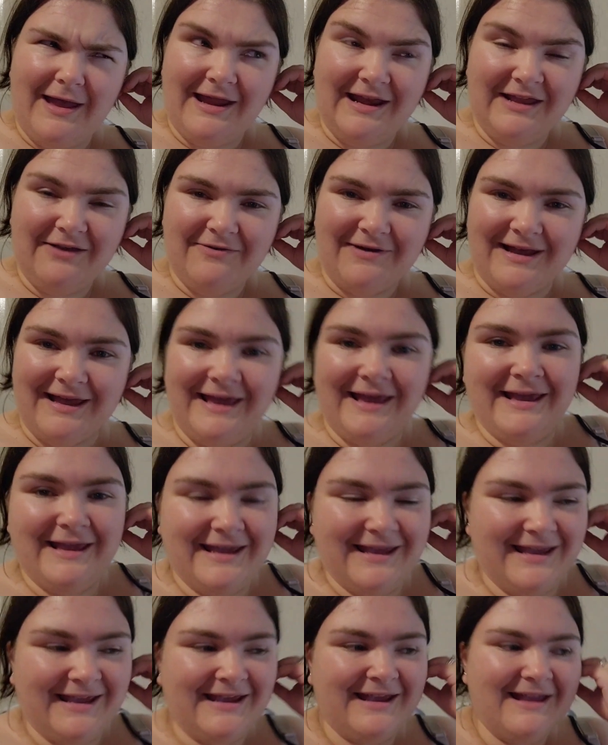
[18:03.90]
Anyway,
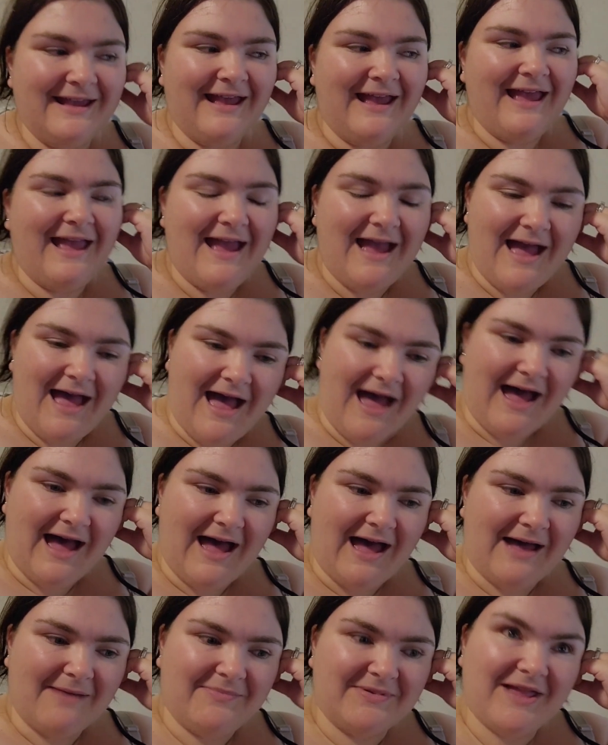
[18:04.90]

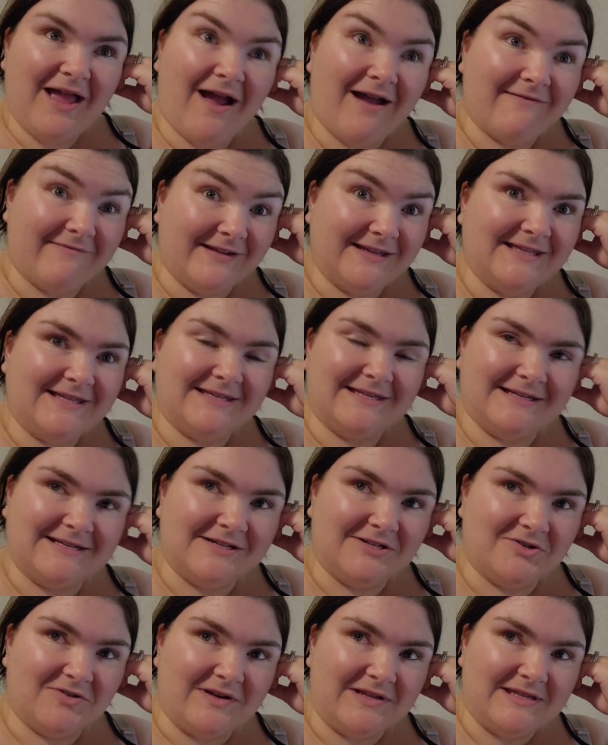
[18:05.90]
but I really did
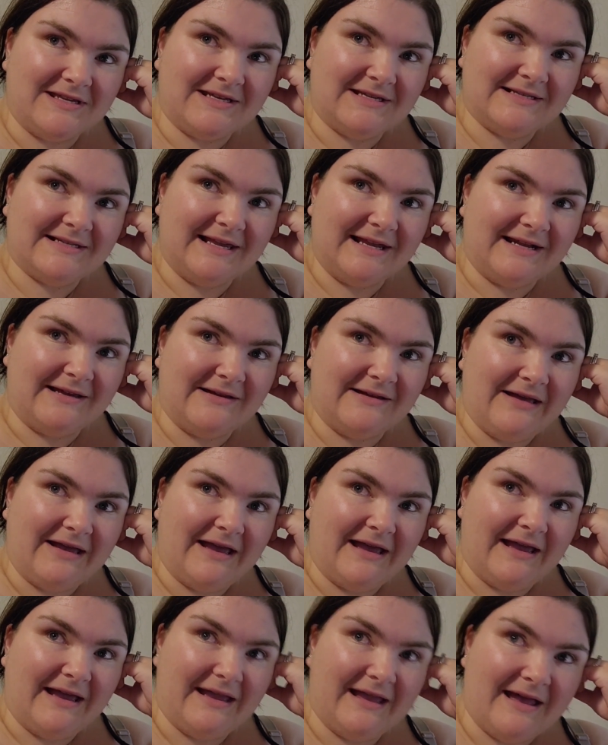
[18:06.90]
enjoy this, and
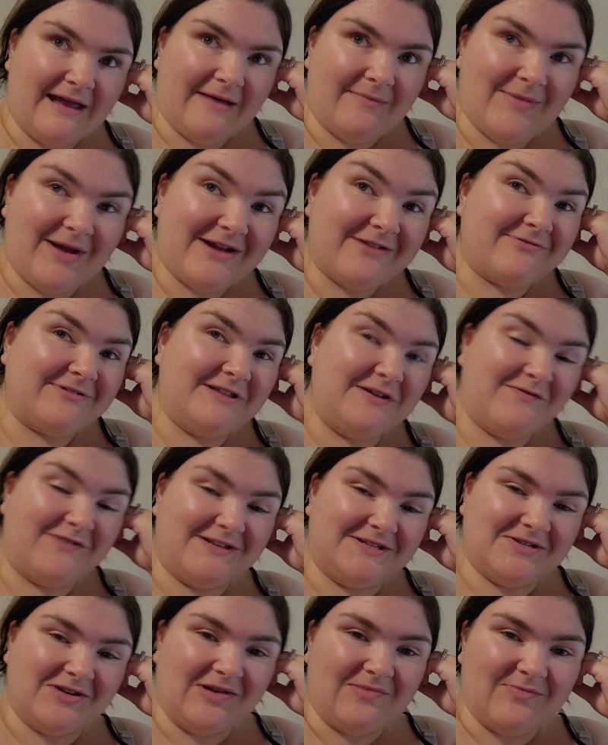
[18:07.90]
I had a really fun
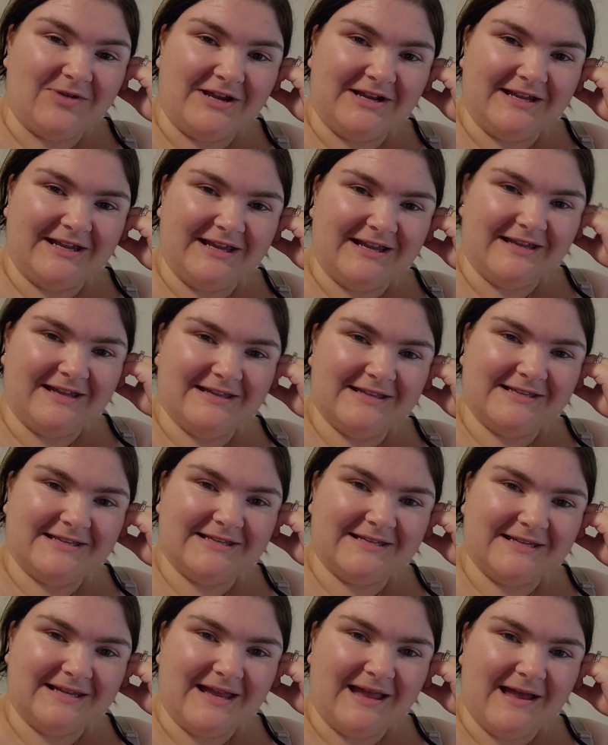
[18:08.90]
time reading
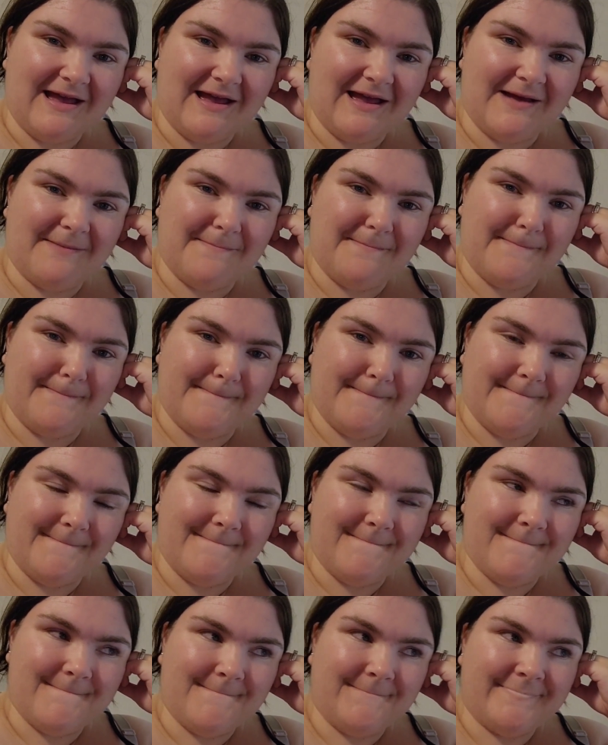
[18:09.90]
it. Yeah.
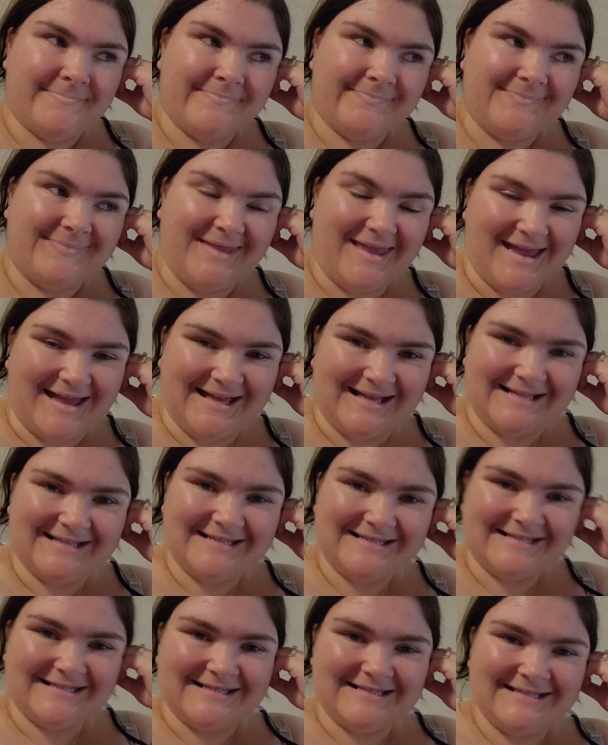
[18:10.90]
Right,
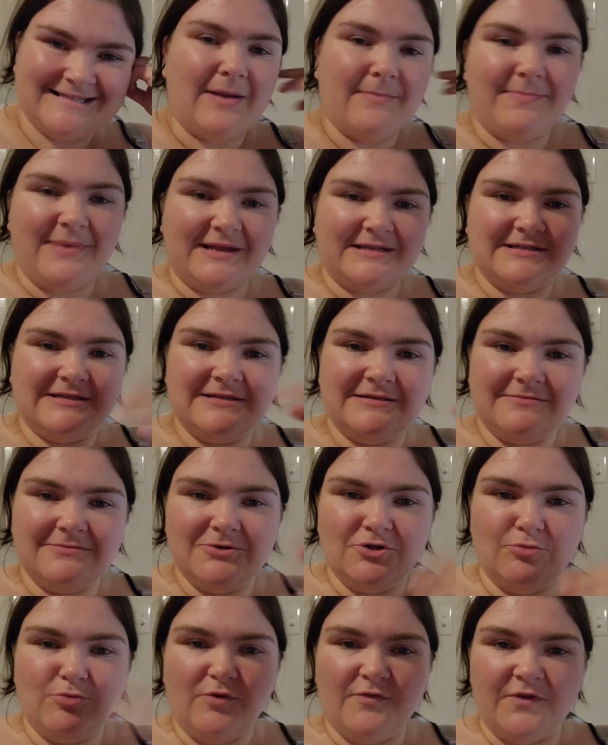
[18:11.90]
back to
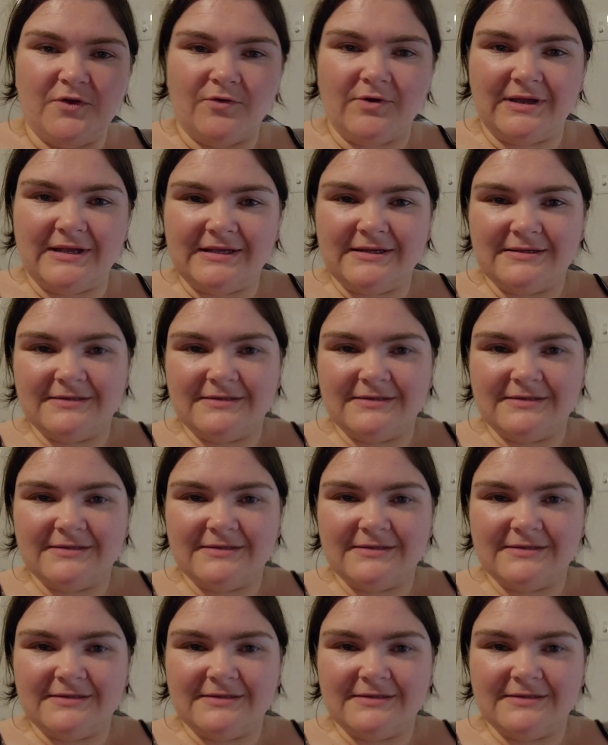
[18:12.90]
normal viewing.